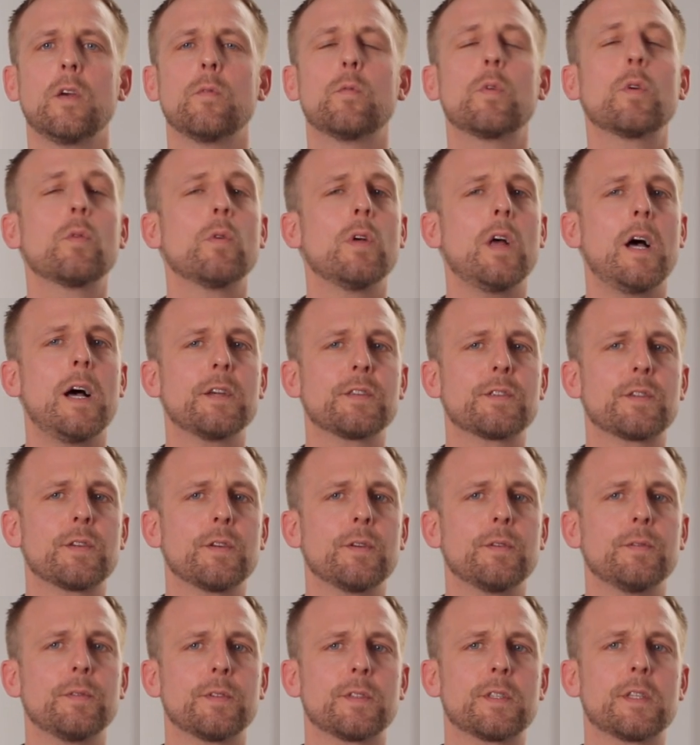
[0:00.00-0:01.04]
We will
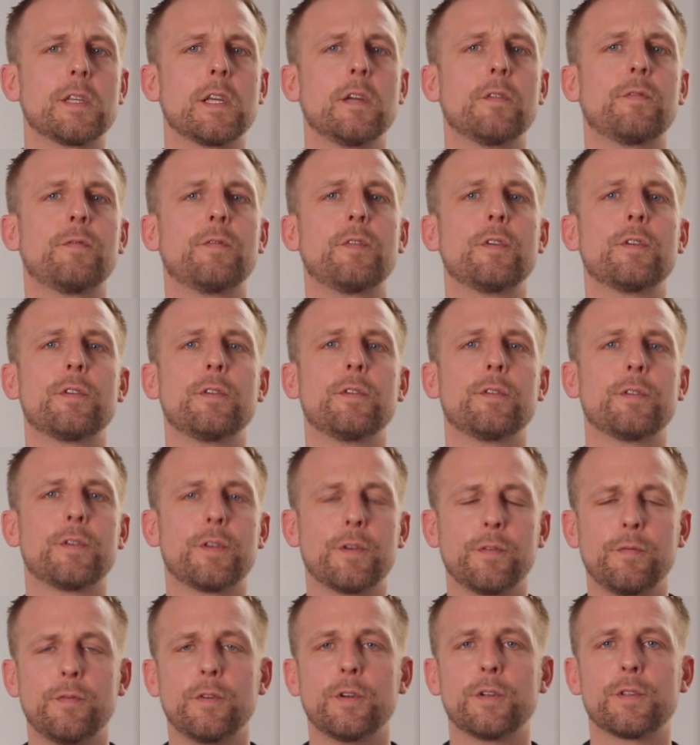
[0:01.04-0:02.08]
also see a further
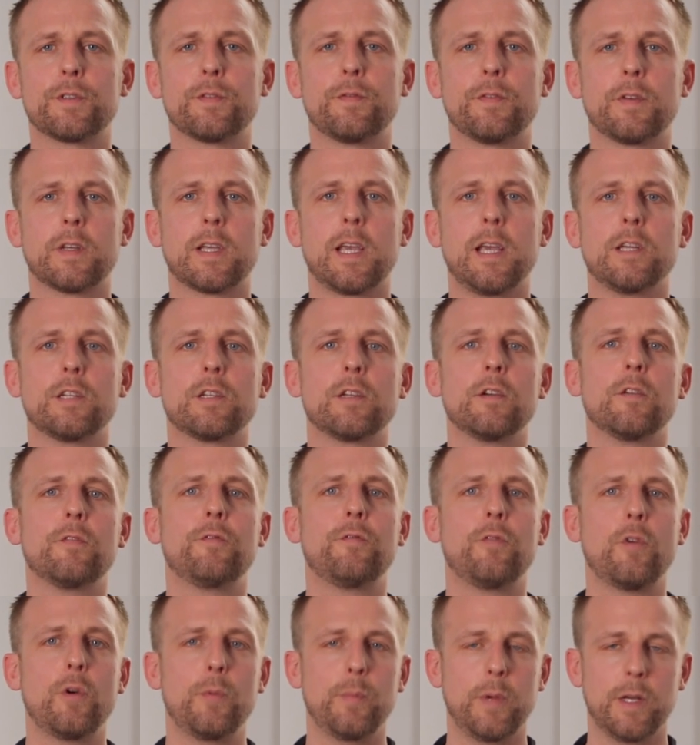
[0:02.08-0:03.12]
diversification of
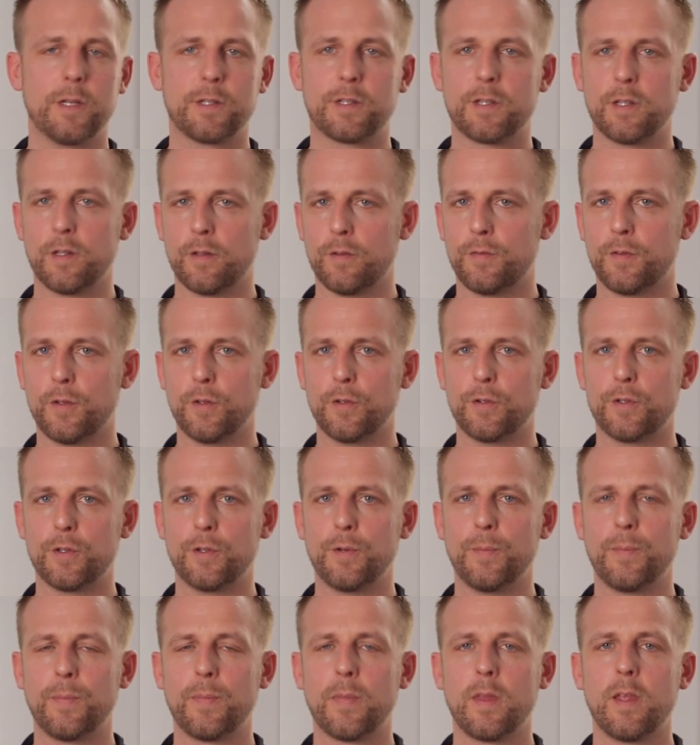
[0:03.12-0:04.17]
formats in the
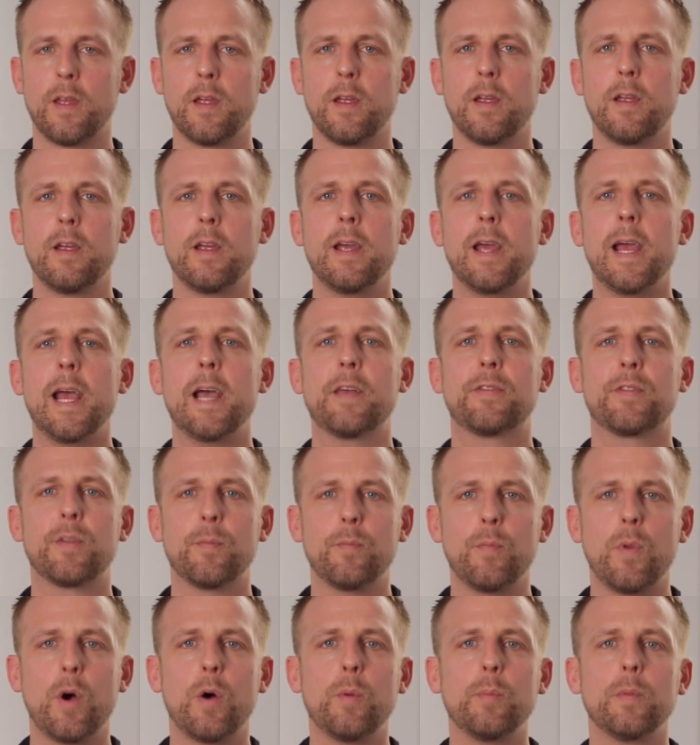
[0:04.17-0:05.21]
future. At the
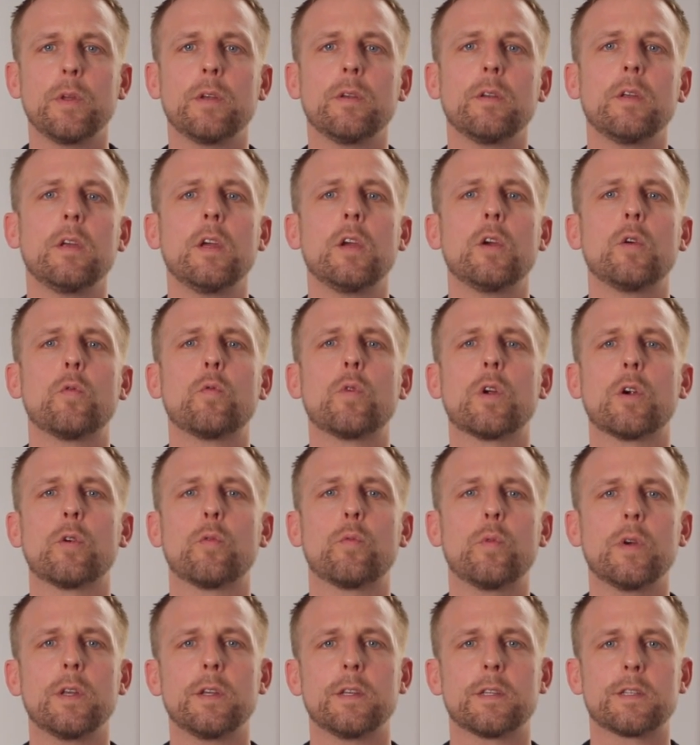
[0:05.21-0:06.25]
moment, we are
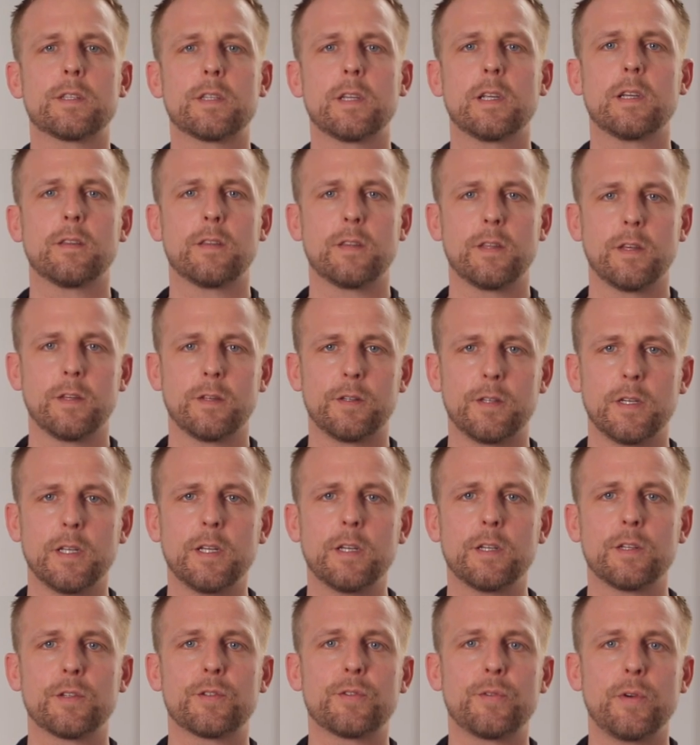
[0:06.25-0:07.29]
witnessing the
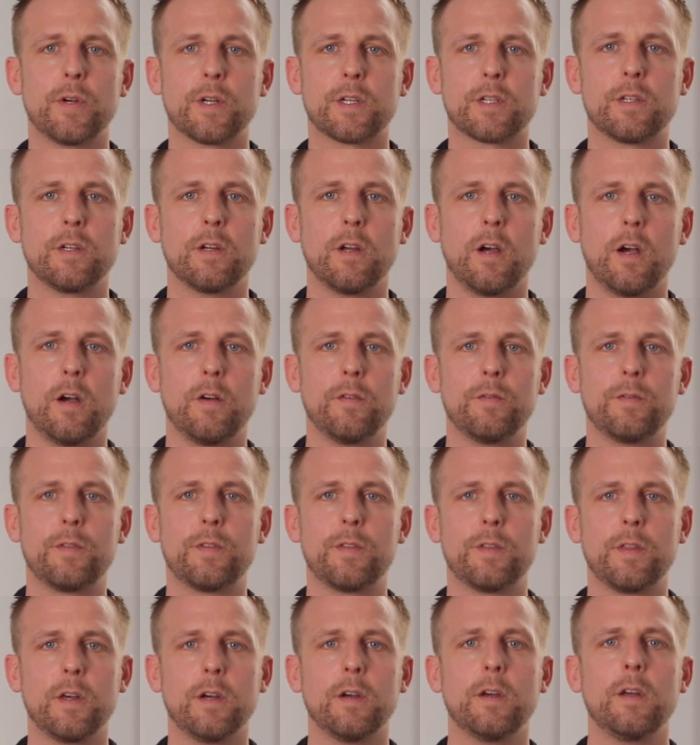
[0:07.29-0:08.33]
deconstruction
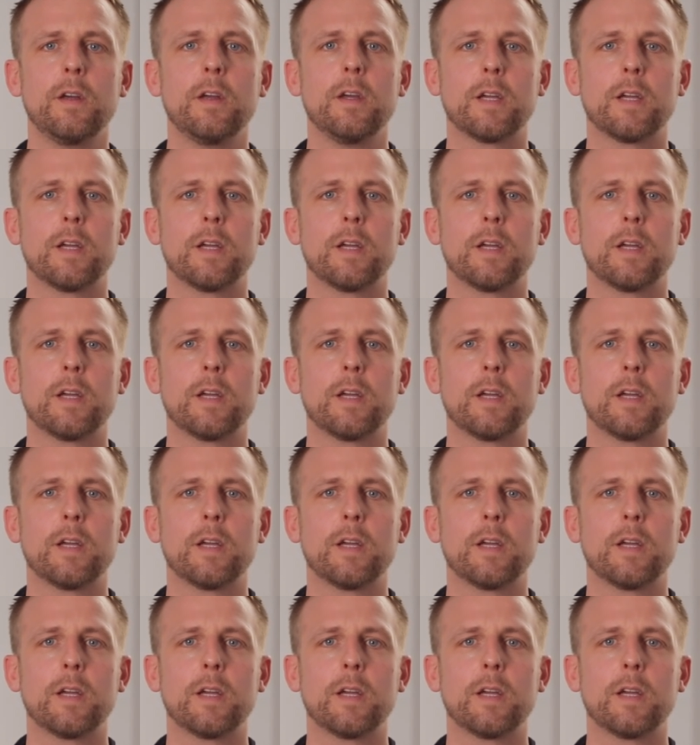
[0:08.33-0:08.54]
of the